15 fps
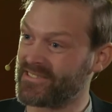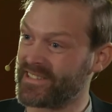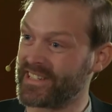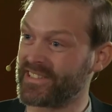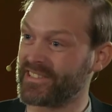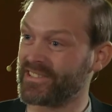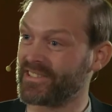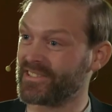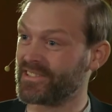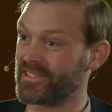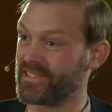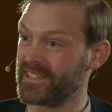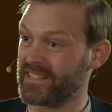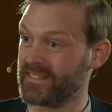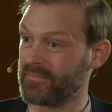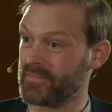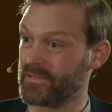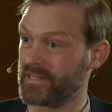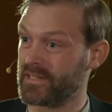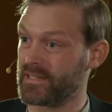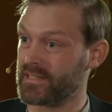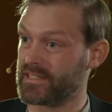mm-hmm. where you
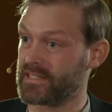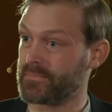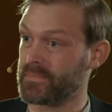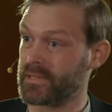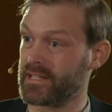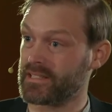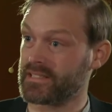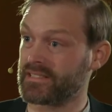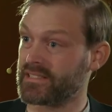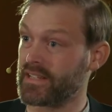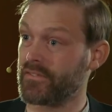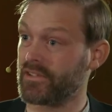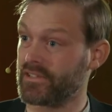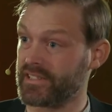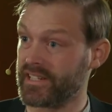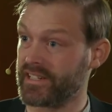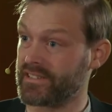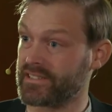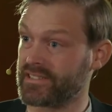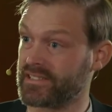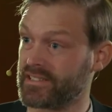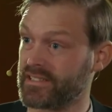spent several
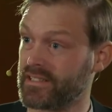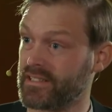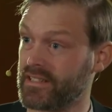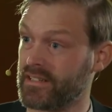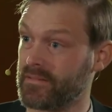years